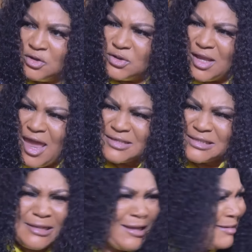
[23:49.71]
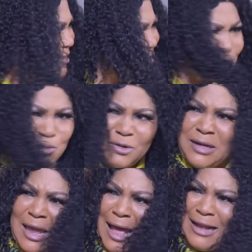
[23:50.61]
To the extent that this
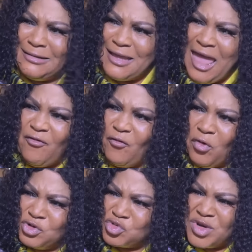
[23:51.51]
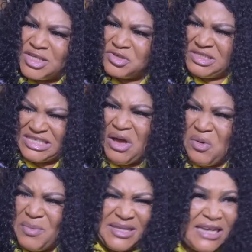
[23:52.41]
one had the effrontery to
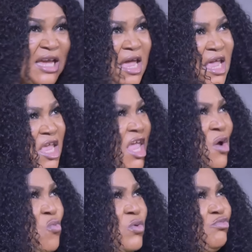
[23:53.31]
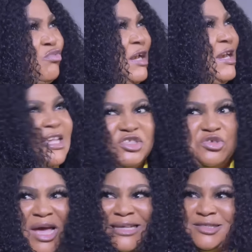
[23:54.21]
tell me that he would release
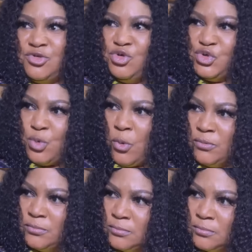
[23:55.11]
you as usual.